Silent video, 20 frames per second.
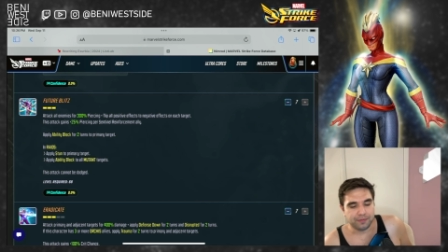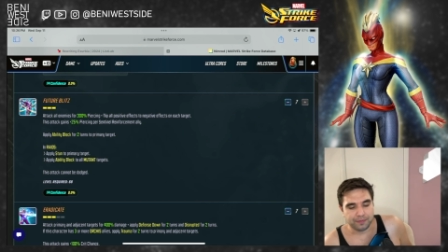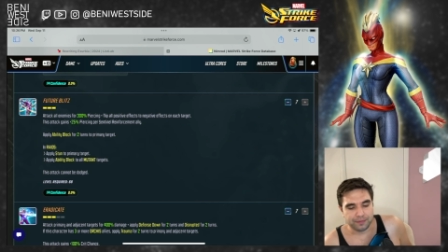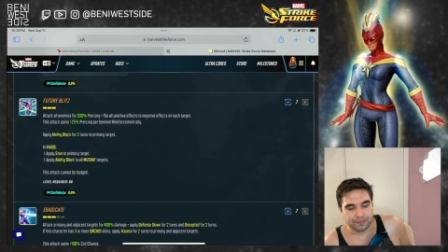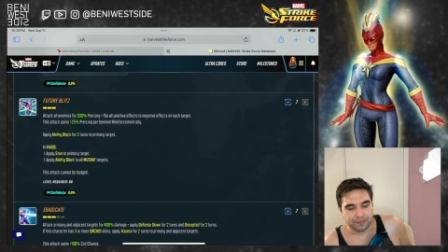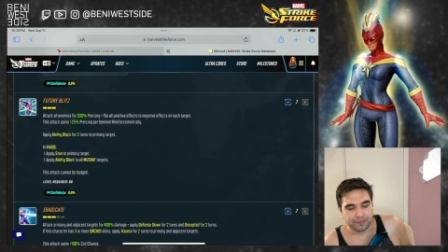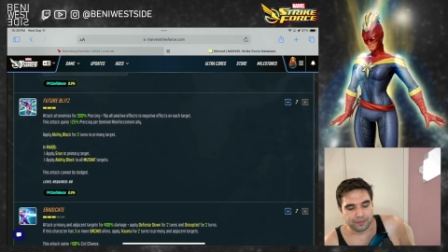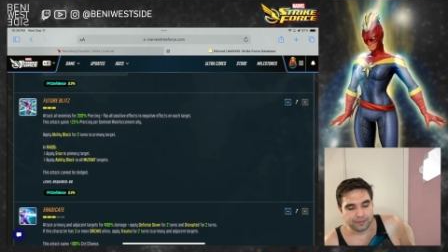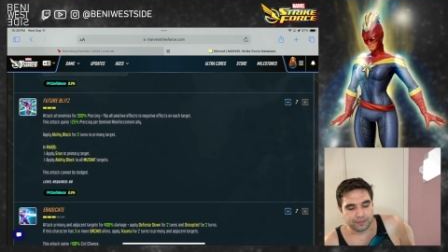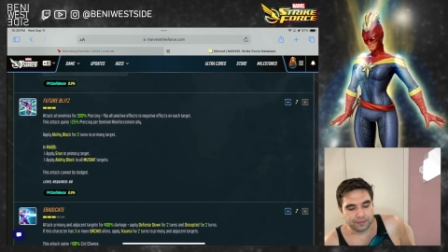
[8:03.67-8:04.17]

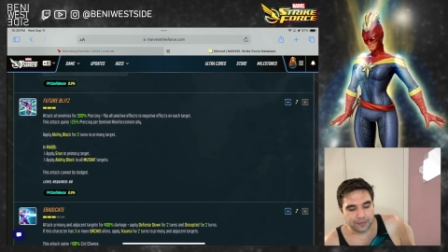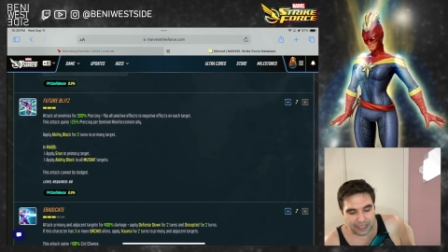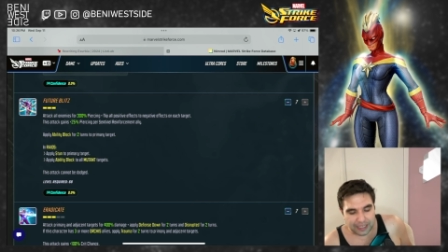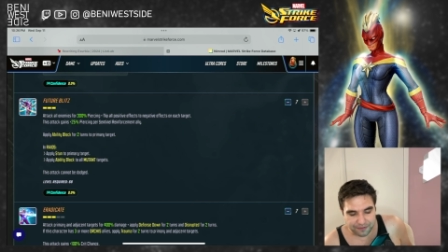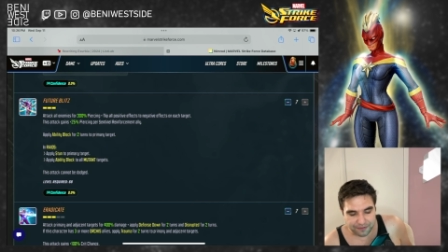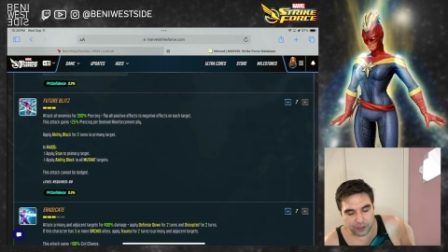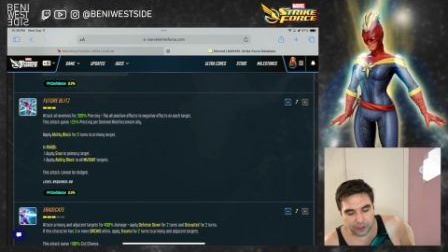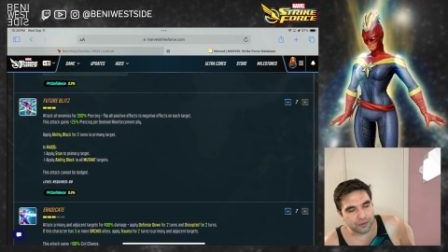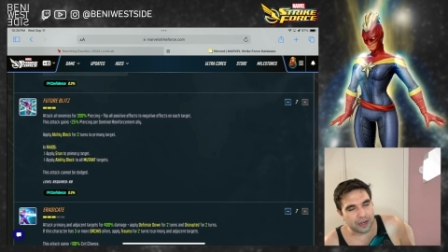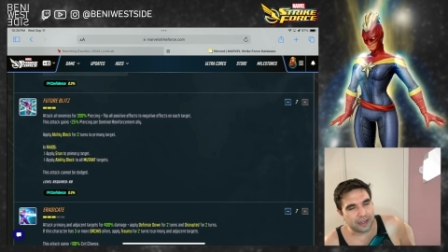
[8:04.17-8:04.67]
you're
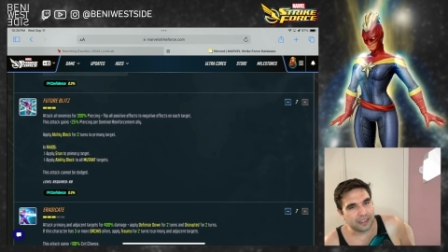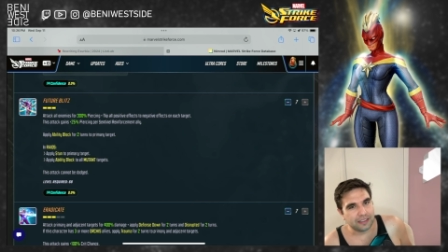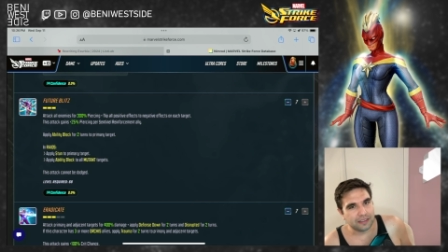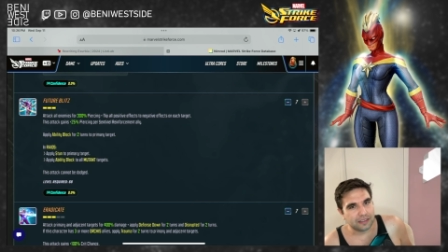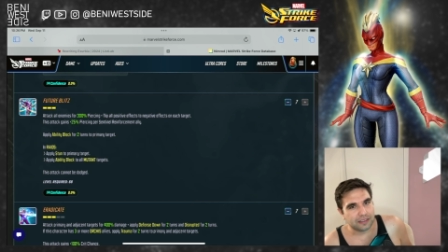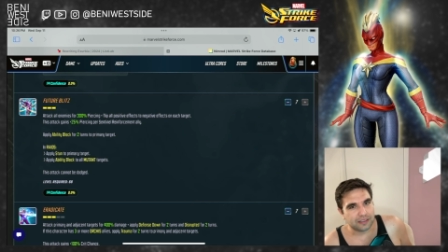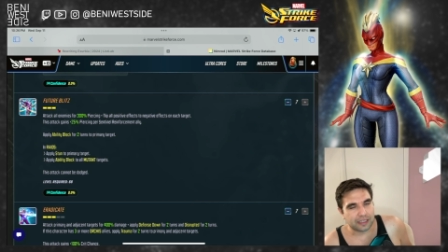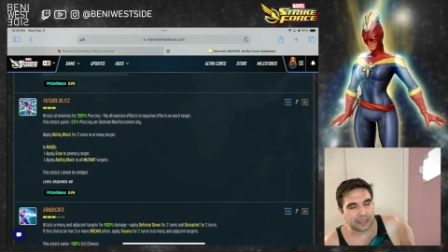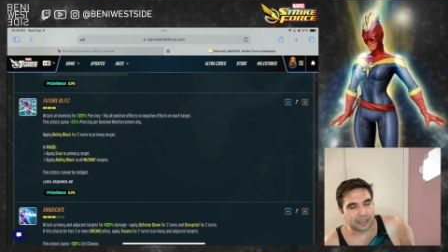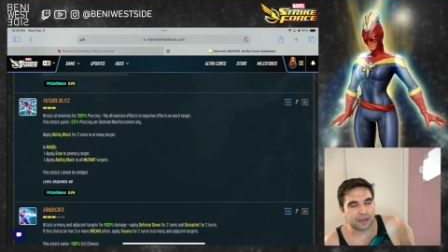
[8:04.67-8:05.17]
running
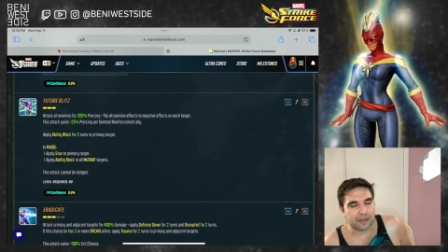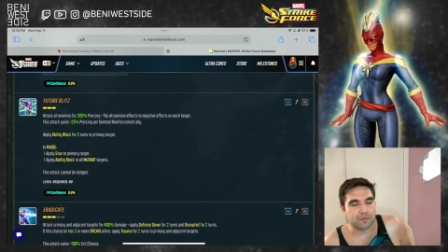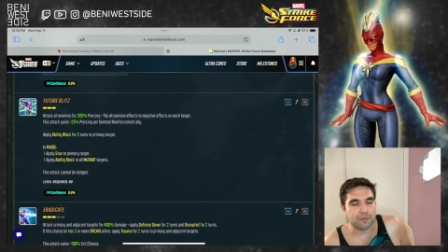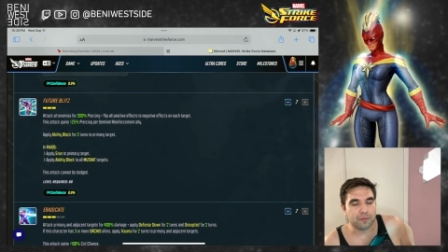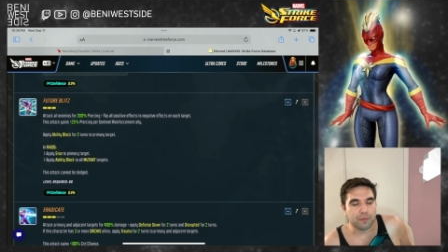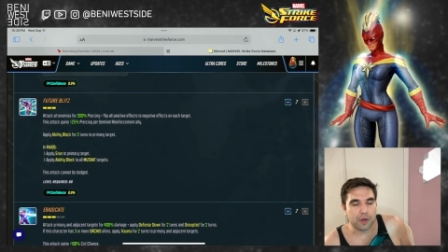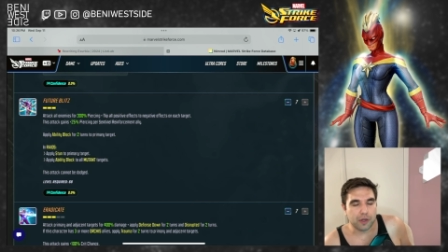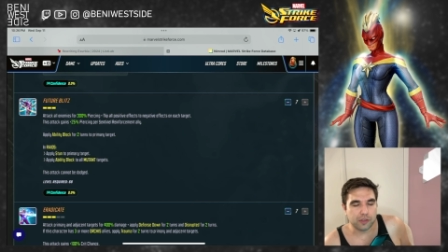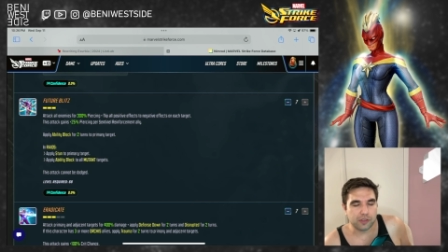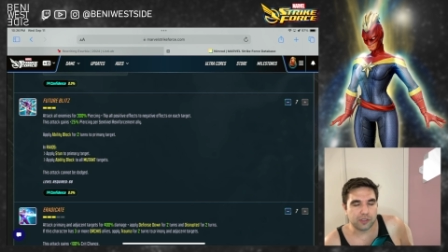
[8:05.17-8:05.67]
like a
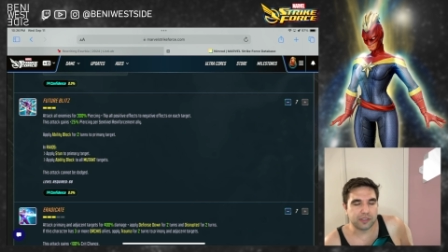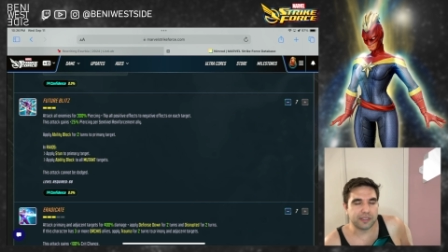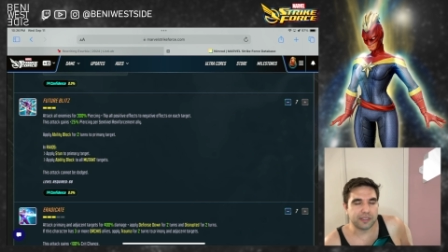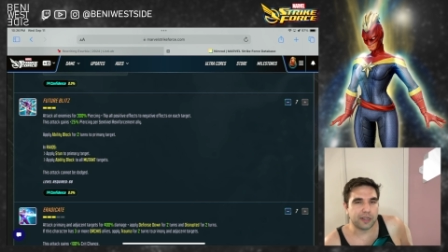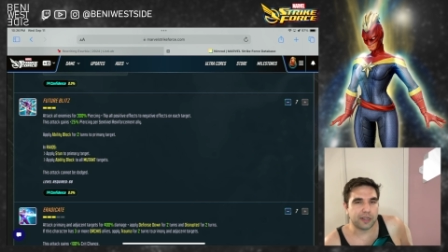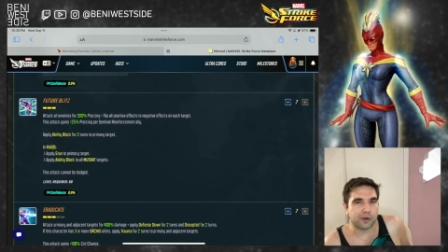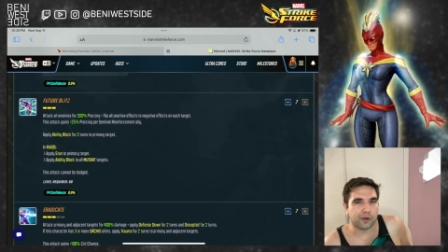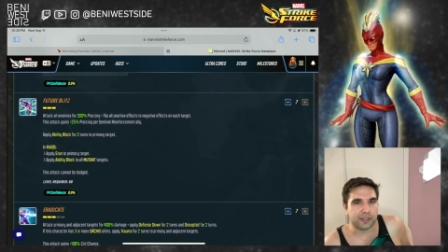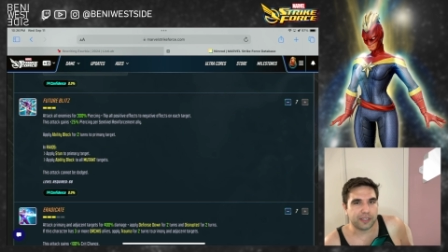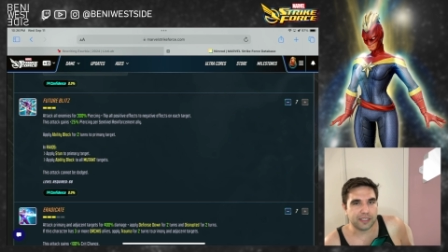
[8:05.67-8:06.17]
mostly
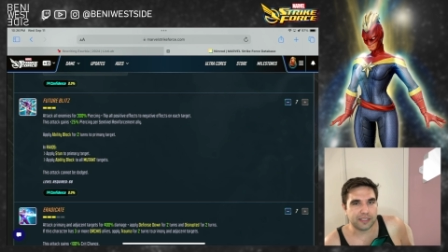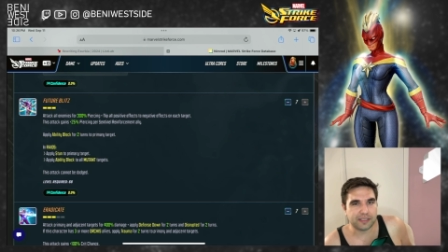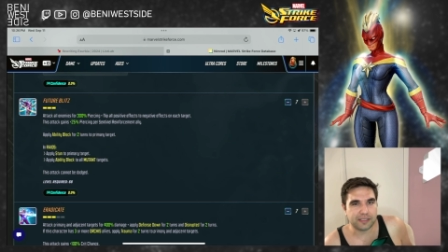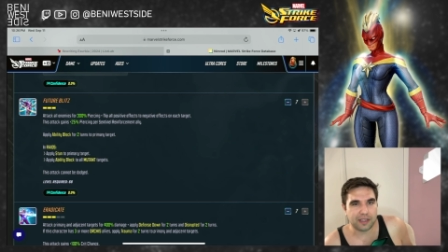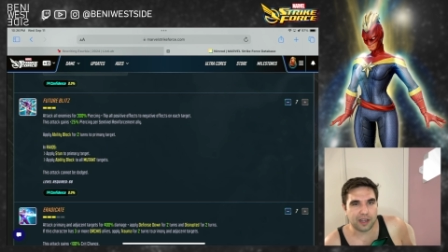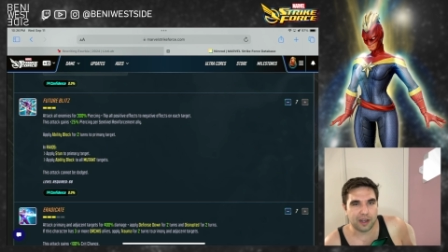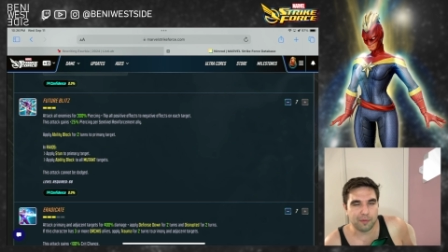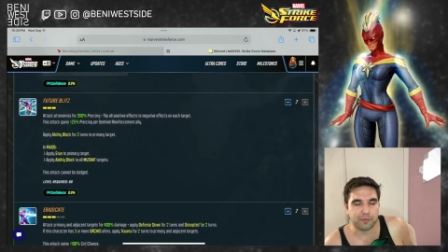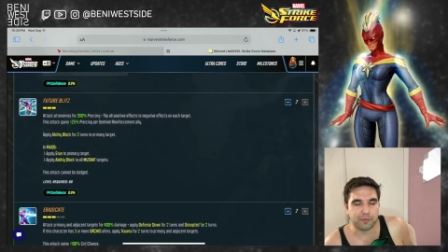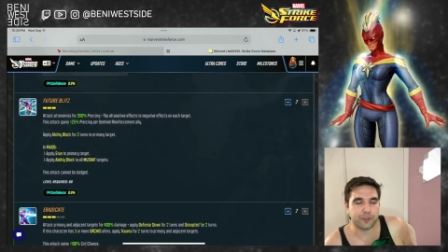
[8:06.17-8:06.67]
Orchis
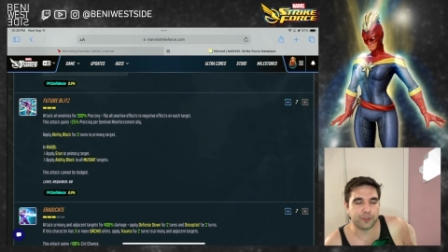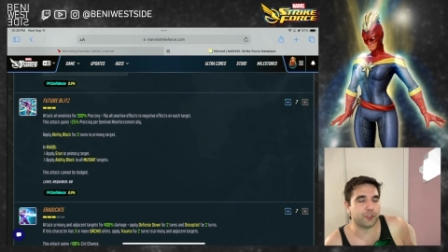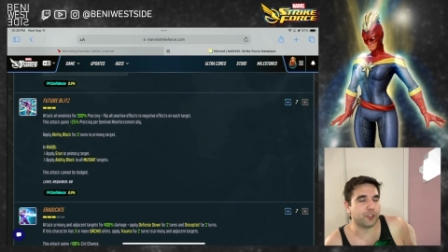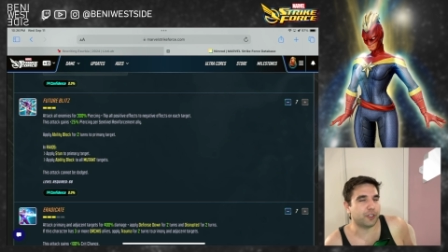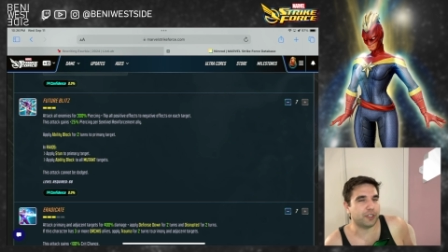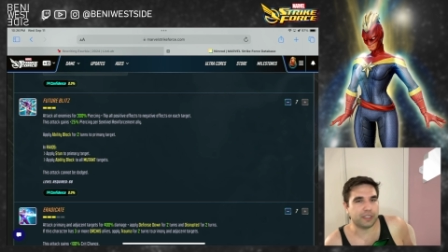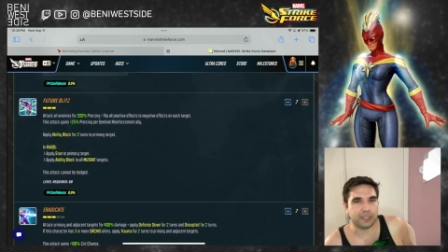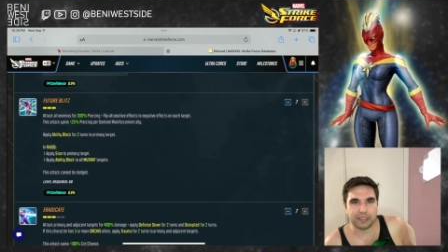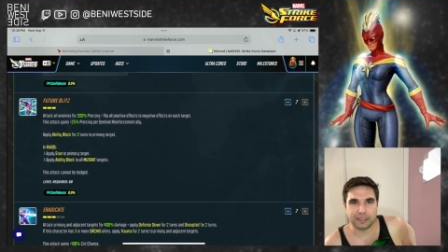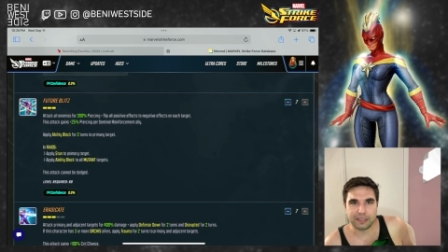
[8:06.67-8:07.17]
comp,
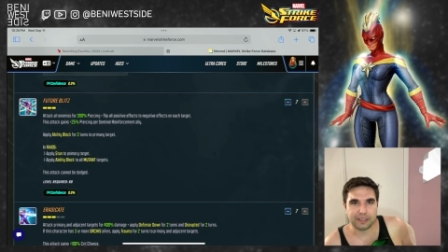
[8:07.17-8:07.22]
sure,